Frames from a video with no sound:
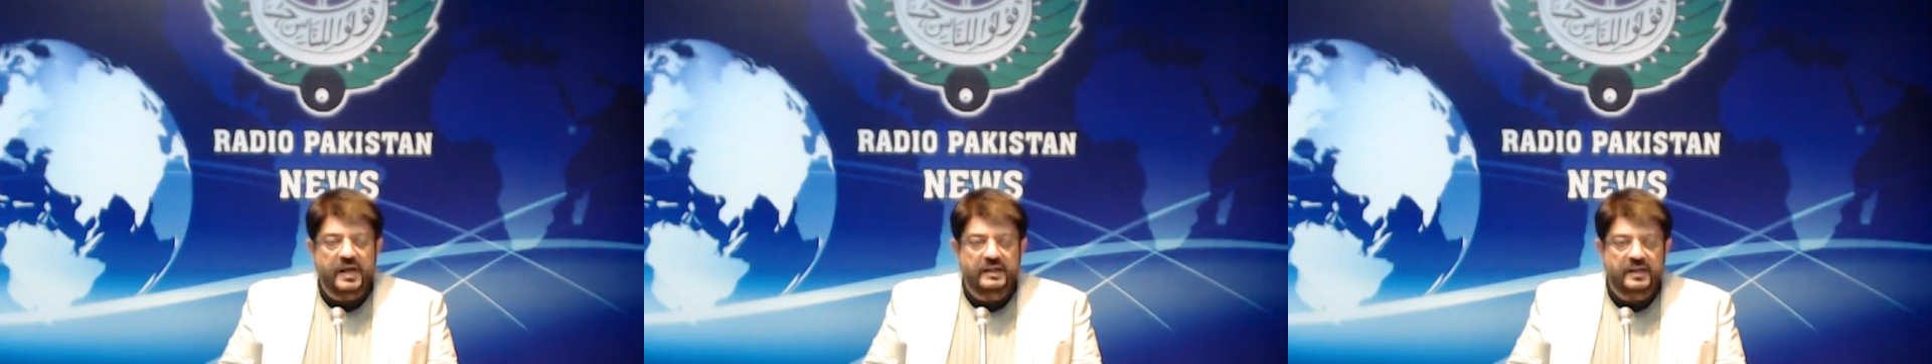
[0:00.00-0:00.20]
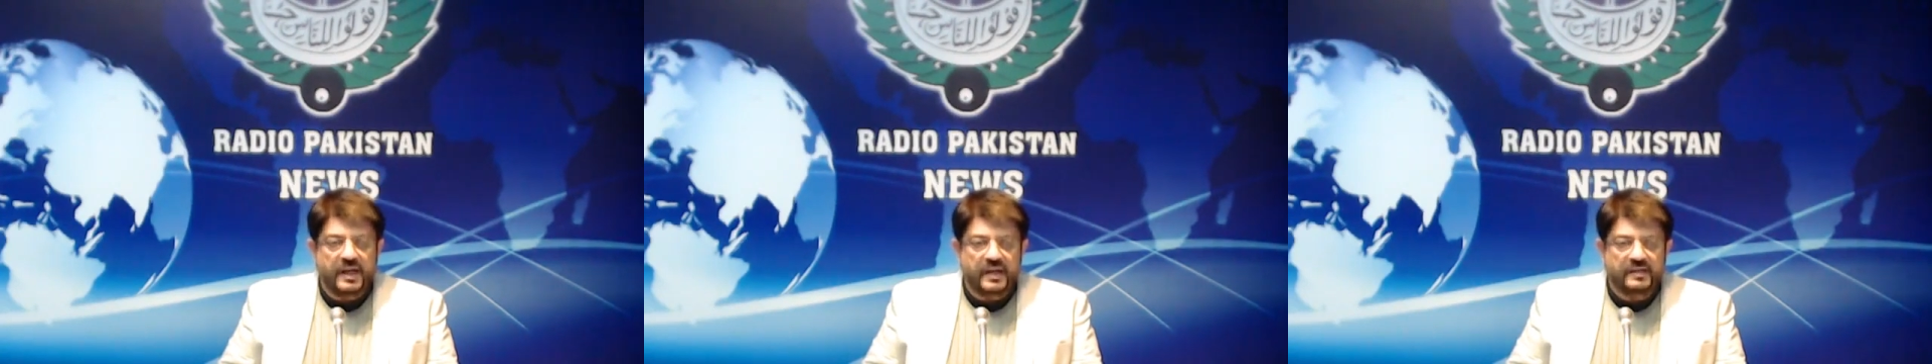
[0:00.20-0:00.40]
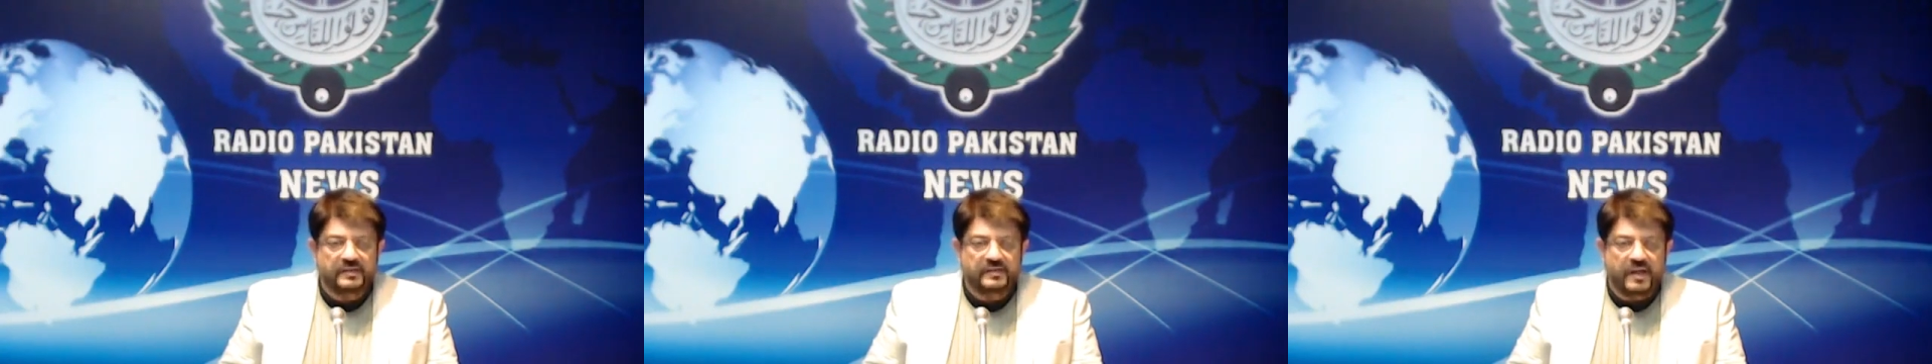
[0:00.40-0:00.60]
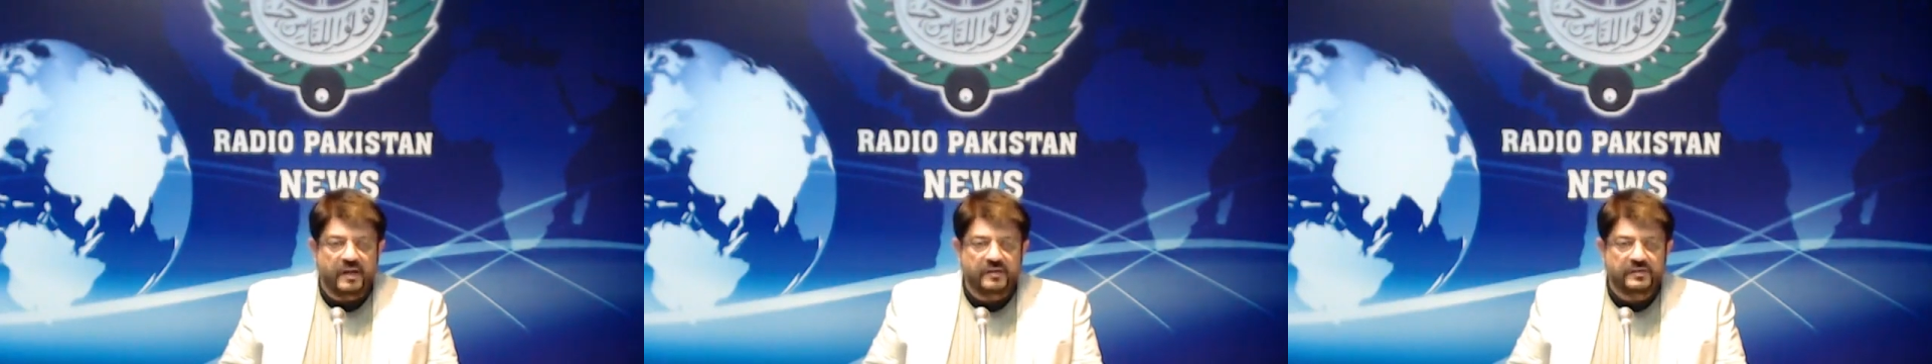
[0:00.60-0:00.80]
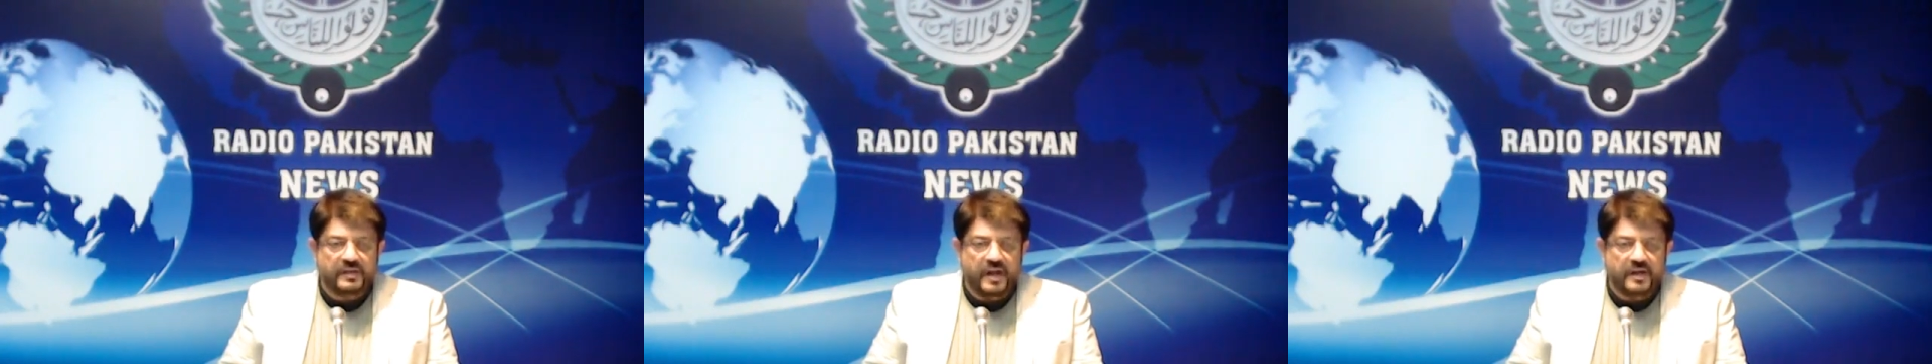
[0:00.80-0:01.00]
and
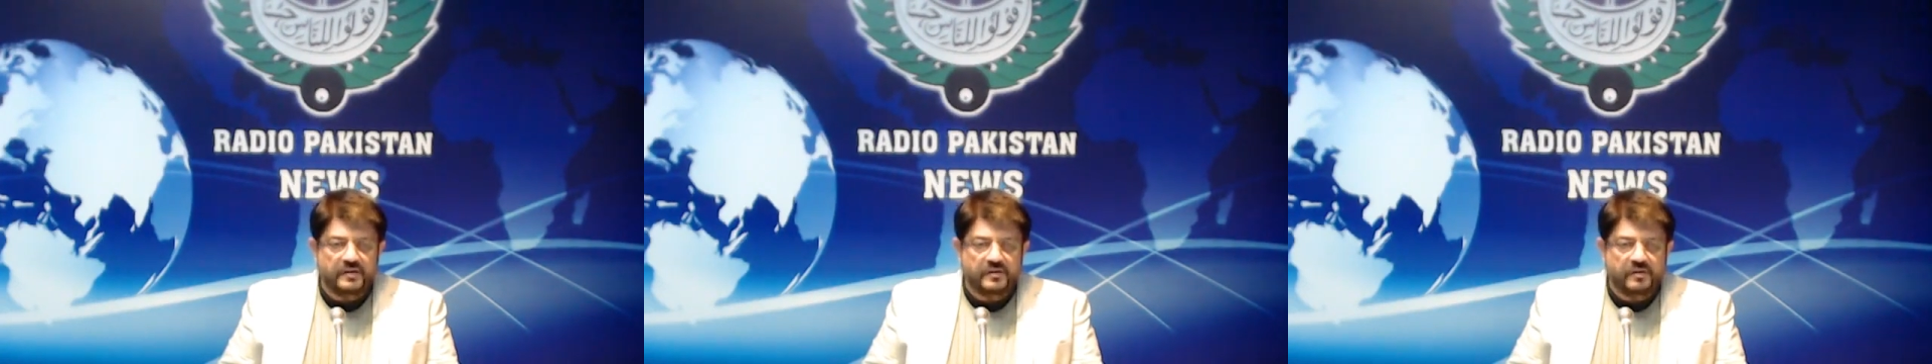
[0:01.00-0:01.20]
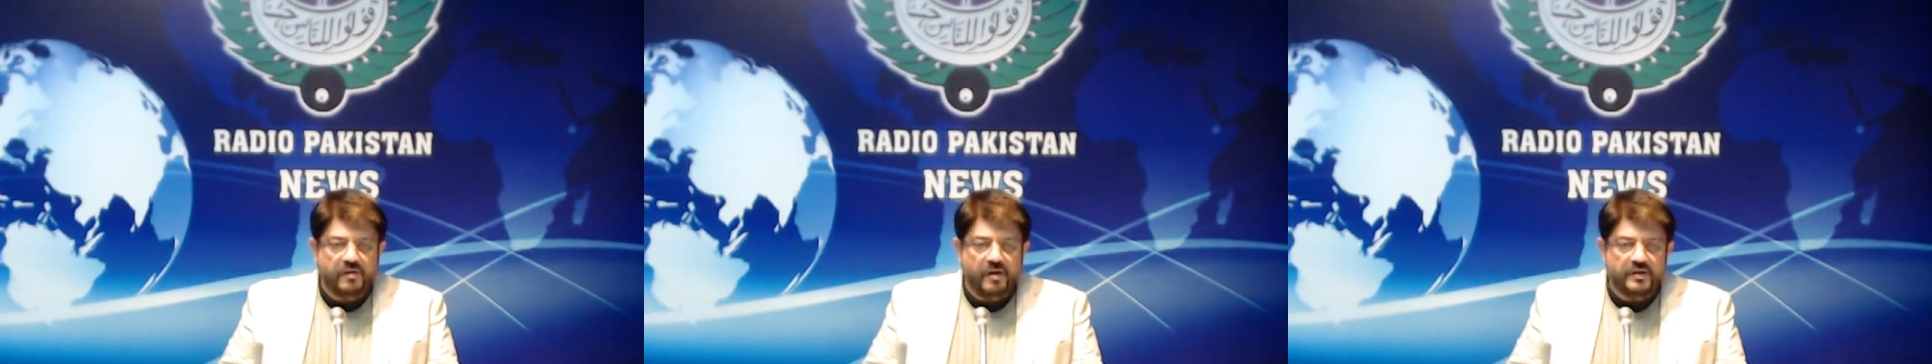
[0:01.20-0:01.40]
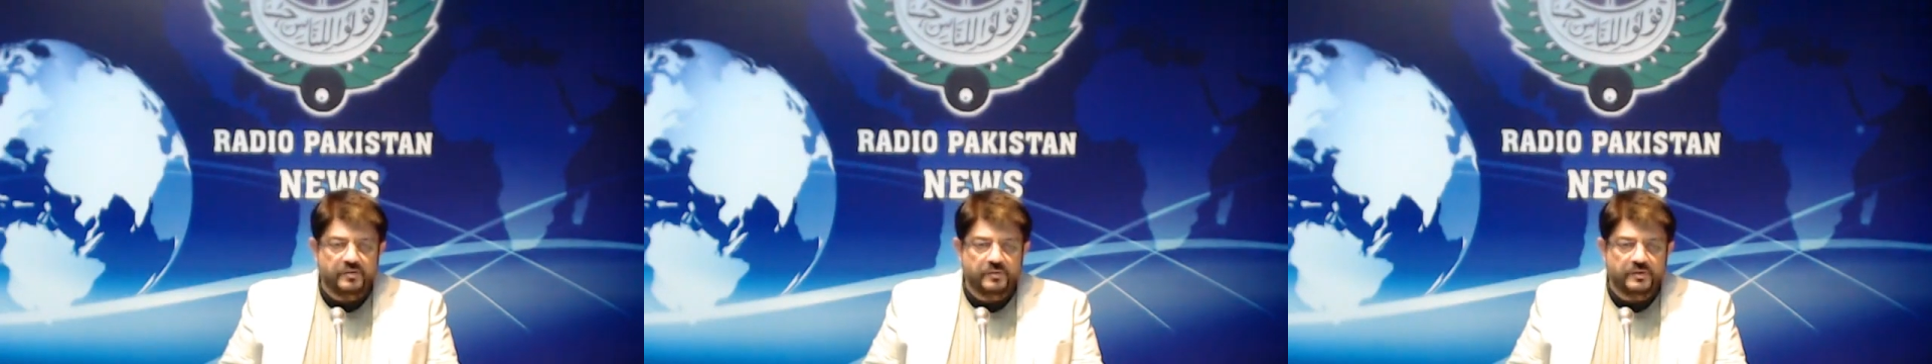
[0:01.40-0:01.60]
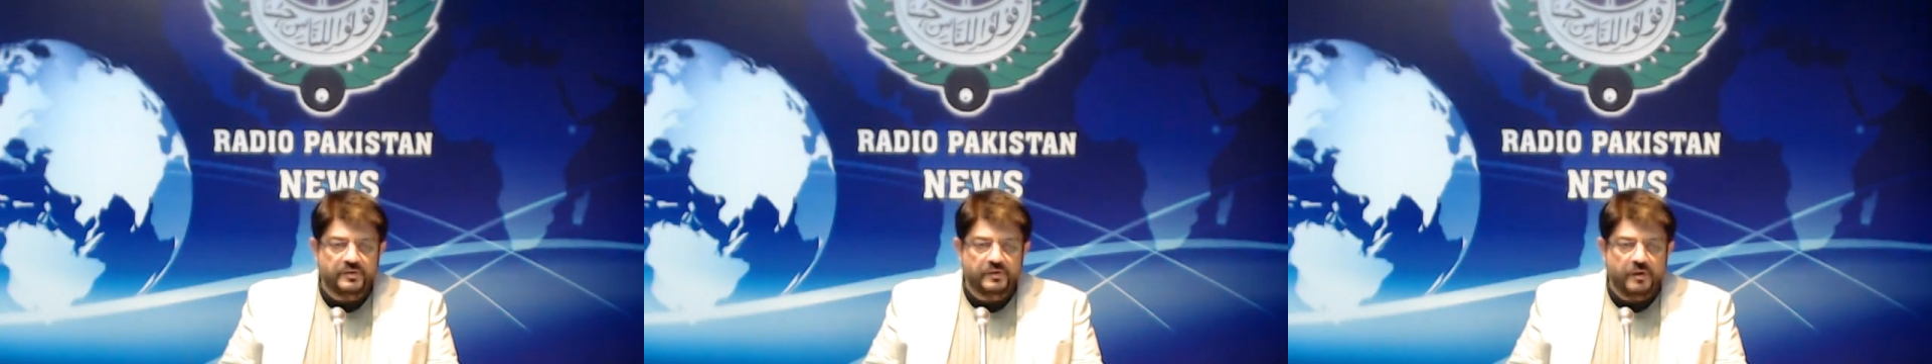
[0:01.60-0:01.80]
Ehsaas undergraduate